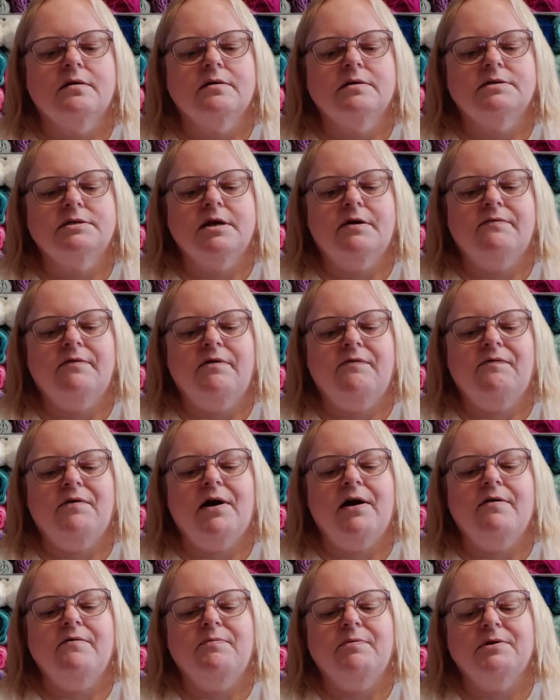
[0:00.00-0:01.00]

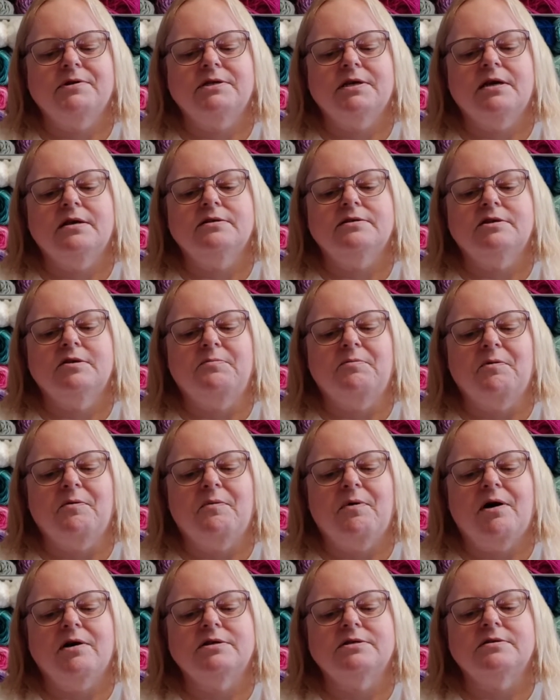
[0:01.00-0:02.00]
75%
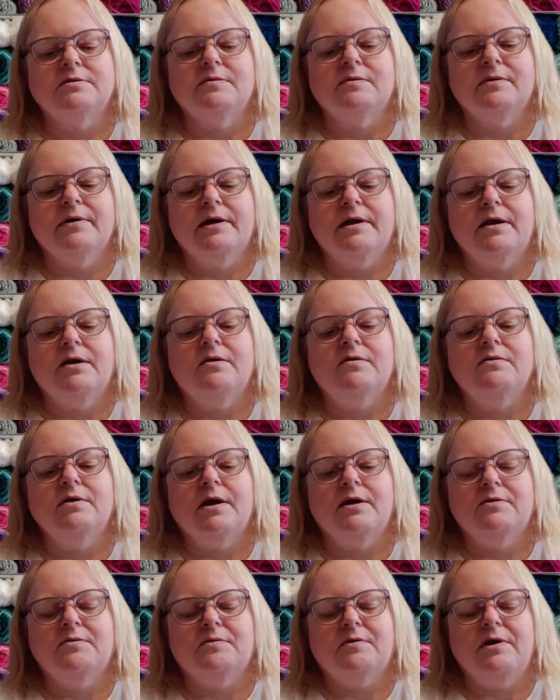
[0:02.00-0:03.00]
superwash merino,
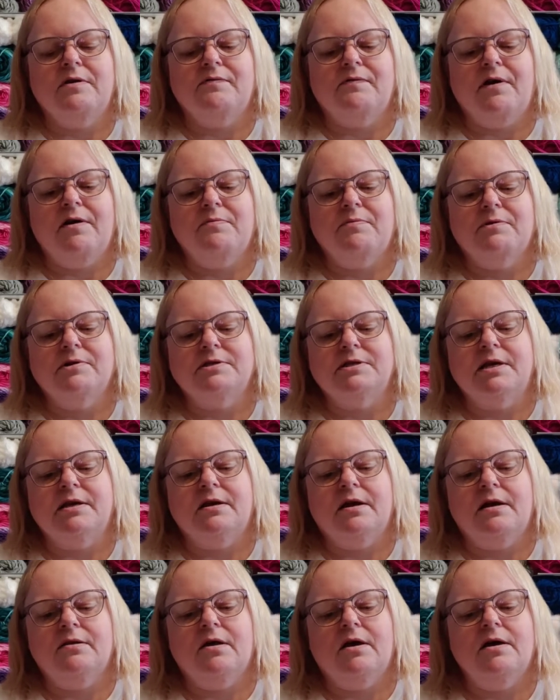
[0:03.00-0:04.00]
25%
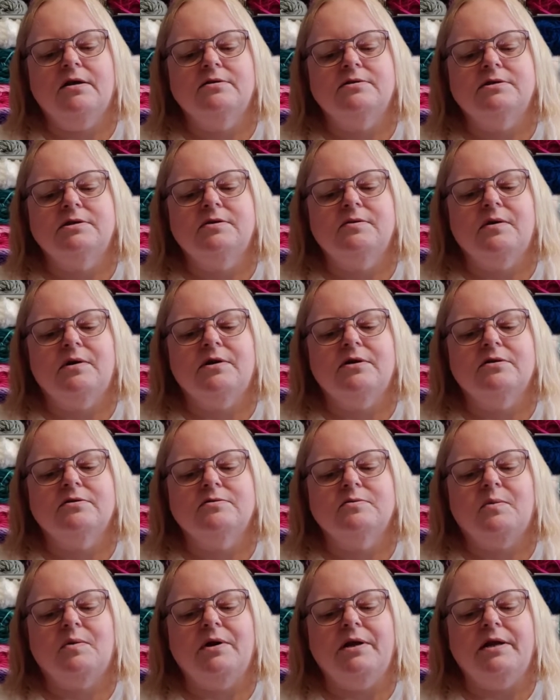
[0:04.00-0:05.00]
nylon,
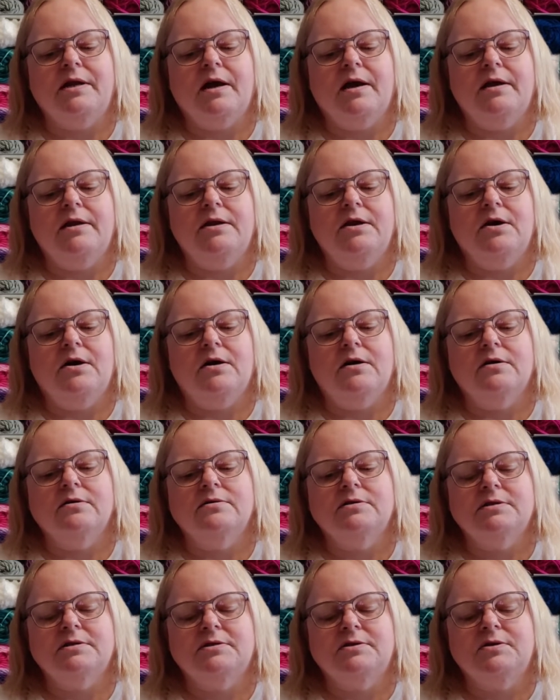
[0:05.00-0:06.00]
229
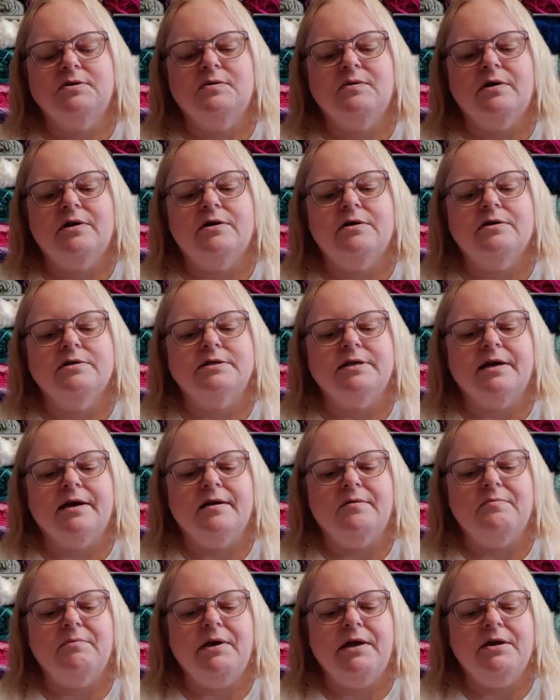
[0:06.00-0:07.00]
yards,
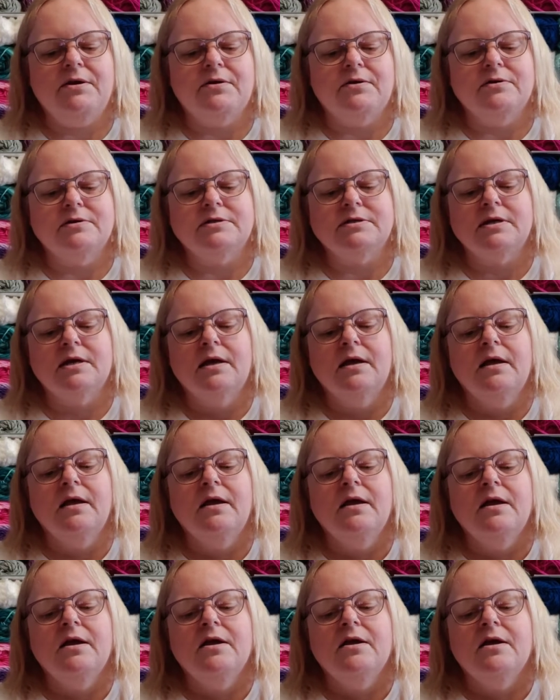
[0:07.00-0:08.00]
210 meters,
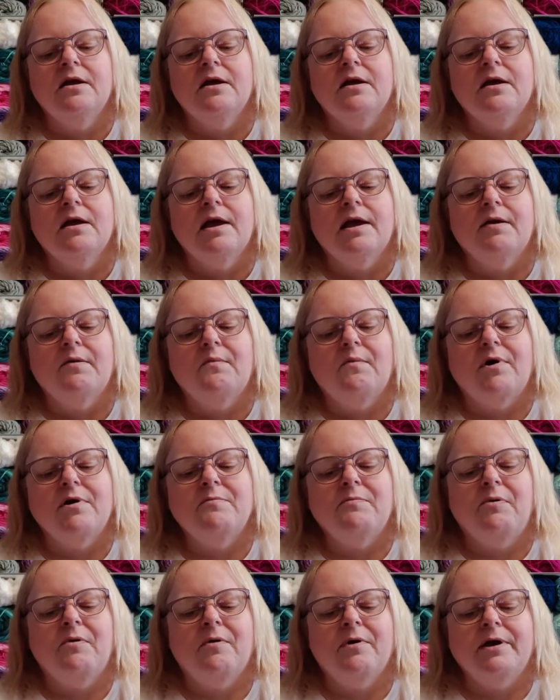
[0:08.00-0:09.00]

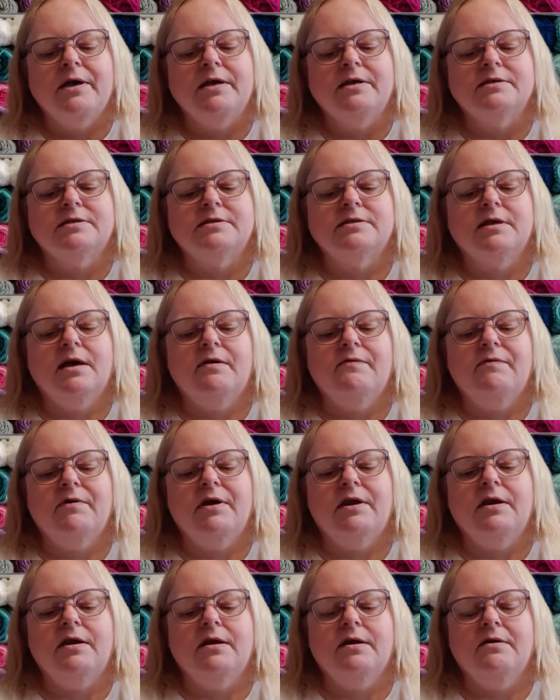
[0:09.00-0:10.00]

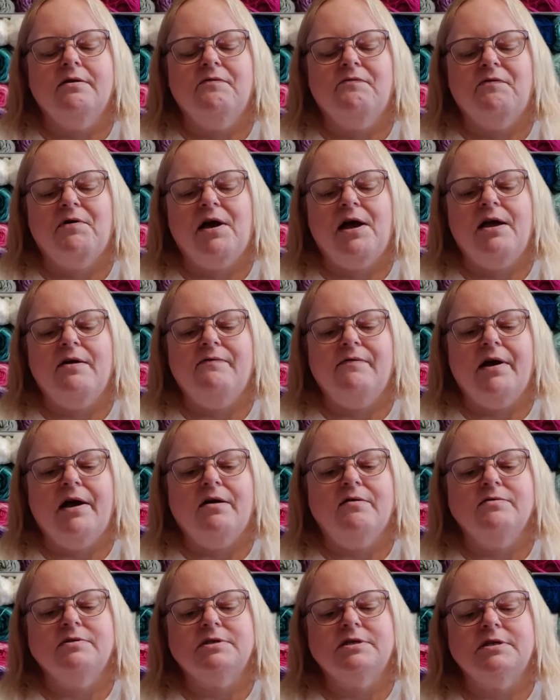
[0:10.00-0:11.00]
1.75
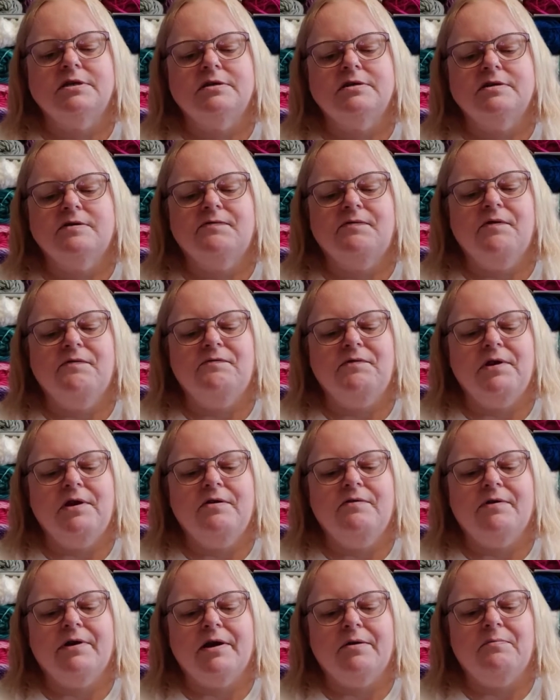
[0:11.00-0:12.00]
ounces,
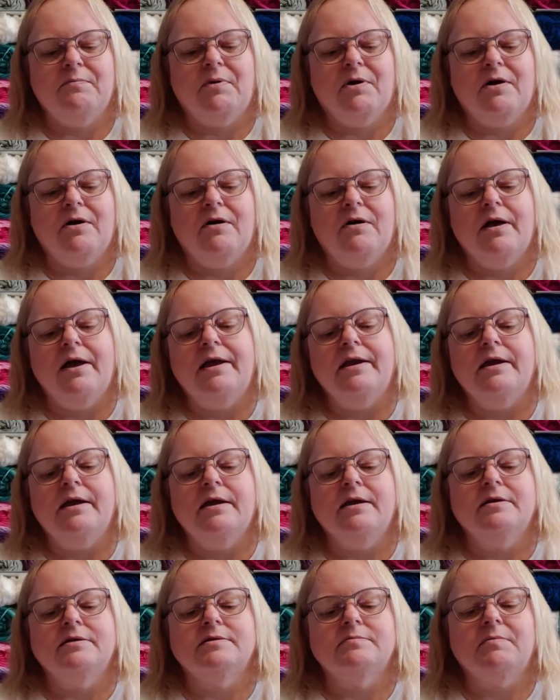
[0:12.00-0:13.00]
50-gram ball, and
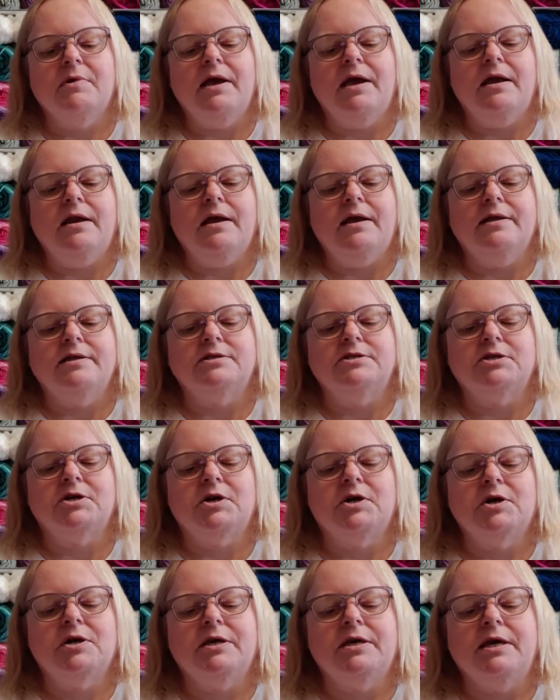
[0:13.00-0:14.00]
it is made in
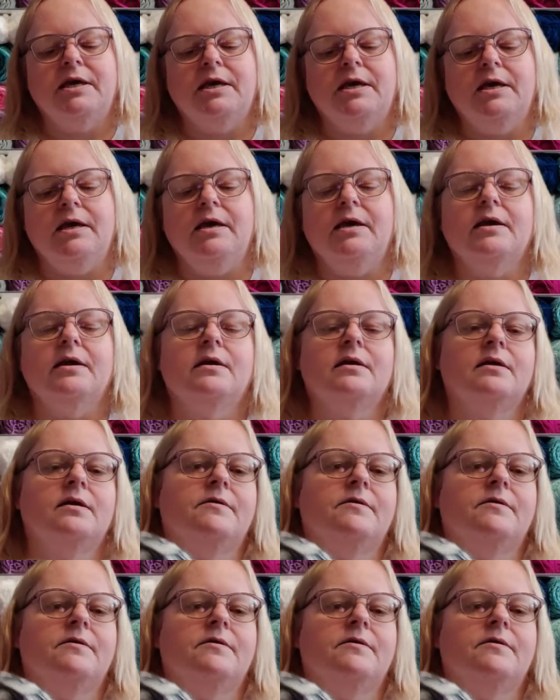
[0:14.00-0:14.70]
Turkey.